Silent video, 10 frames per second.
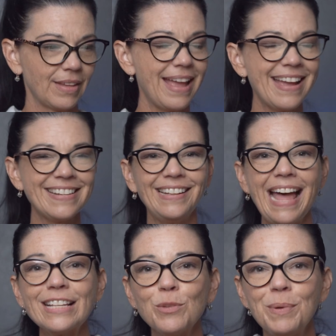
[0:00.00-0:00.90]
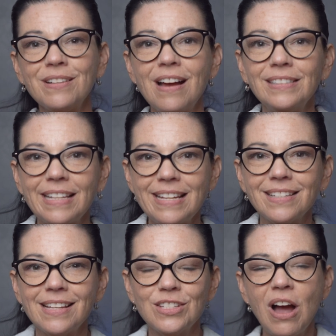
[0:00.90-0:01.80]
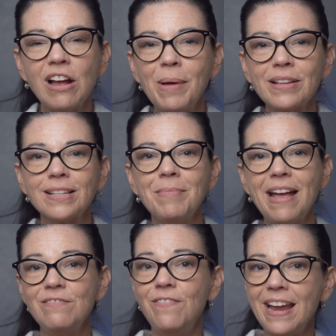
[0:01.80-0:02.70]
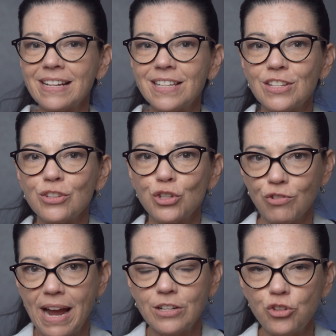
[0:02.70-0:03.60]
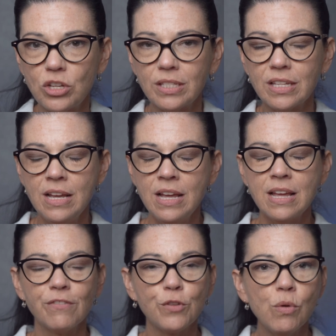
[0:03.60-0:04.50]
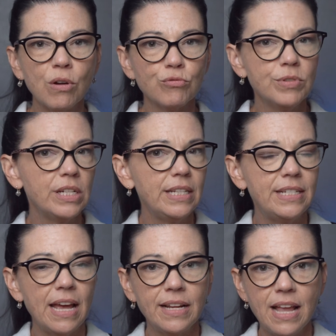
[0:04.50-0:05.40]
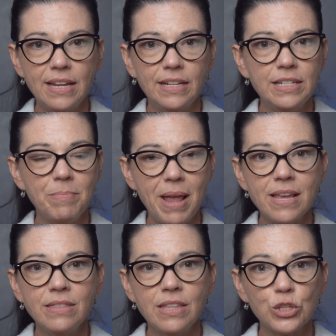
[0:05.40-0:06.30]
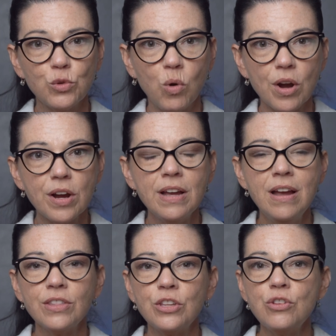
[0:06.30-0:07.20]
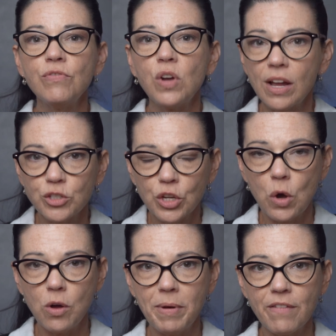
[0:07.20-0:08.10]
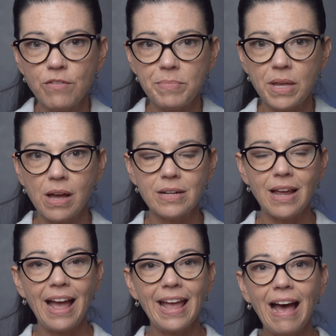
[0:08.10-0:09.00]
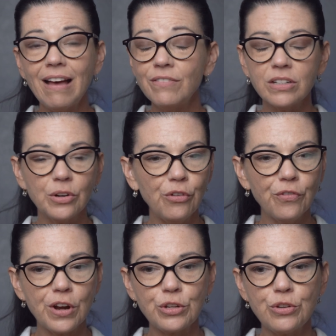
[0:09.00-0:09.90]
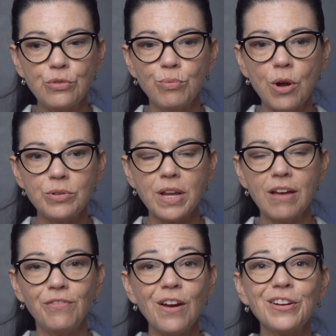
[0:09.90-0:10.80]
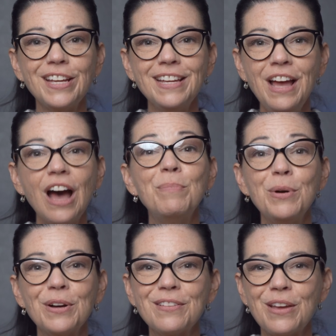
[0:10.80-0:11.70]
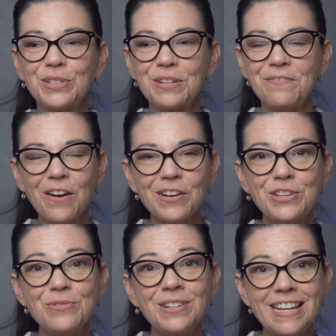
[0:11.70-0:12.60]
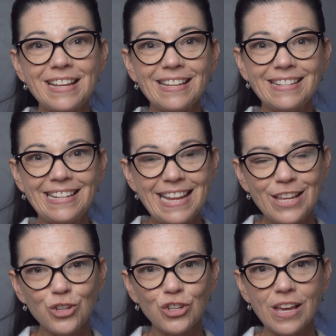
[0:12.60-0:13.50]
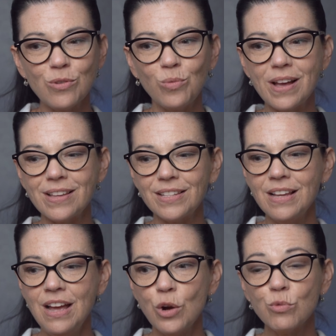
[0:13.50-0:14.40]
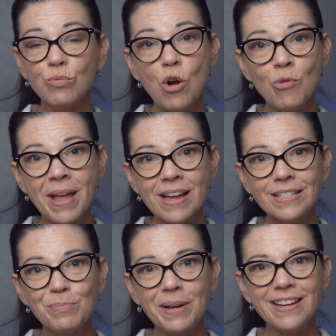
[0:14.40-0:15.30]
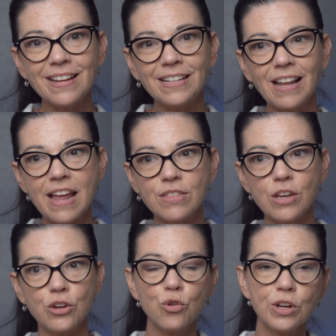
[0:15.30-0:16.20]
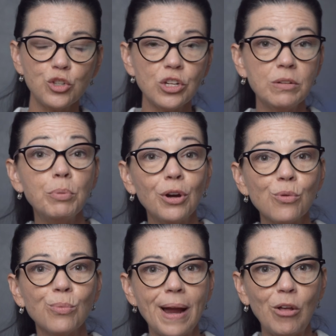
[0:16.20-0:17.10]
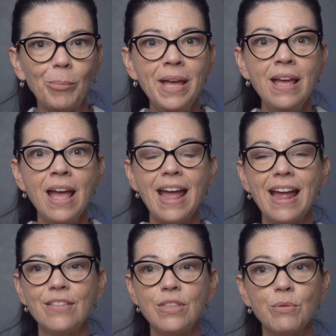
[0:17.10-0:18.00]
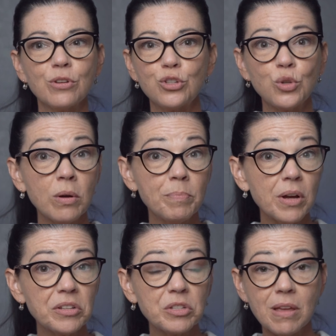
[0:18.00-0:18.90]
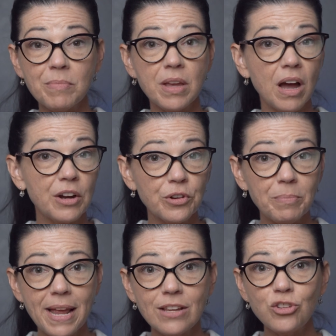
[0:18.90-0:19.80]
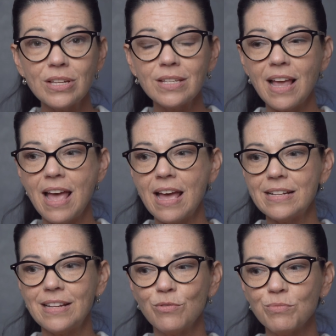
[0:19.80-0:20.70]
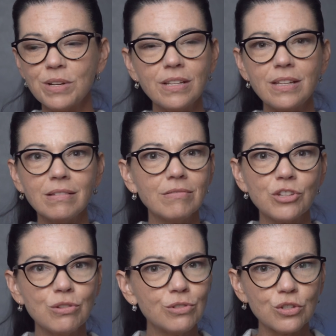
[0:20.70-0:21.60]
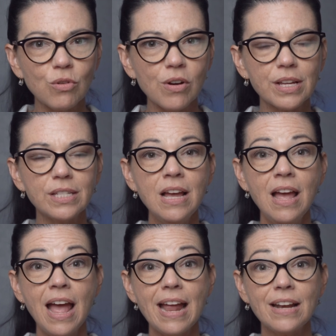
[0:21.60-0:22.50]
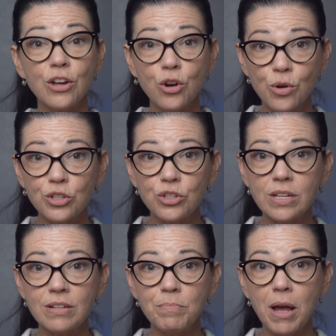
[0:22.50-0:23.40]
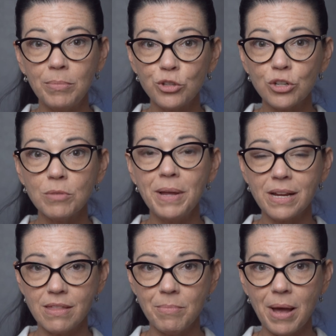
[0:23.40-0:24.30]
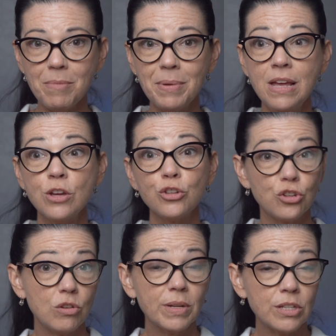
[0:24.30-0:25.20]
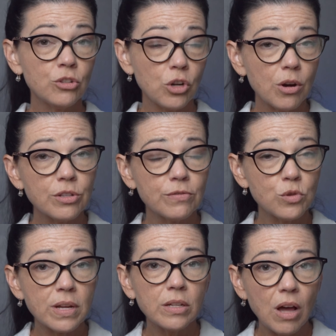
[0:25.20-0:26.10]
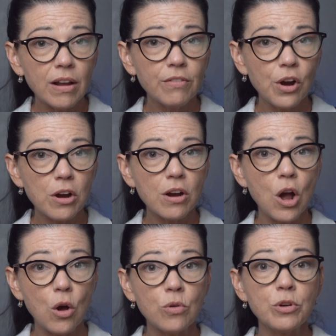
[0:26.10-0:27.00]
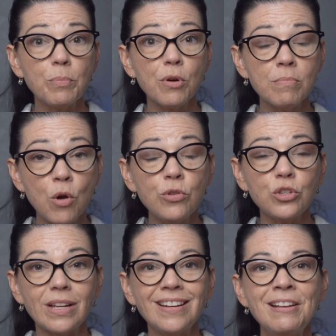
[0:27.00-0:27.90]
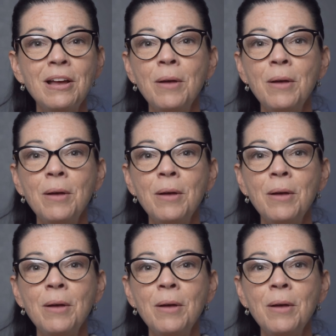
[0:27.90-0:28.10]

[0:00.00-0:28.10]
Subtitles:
And last but not least, let's talk about some advanced strategies. If you are really dedicated to making this work, then you've got to go above and beyond. I have a girlfriend who wrote a book that was a very unique niche. It was romance, but in like the Christian book realm. And they were short books, maybe 100 pages, and really cute stories, and a Christian publisher picked them up. She was in charge of doing a lot of her own promotion.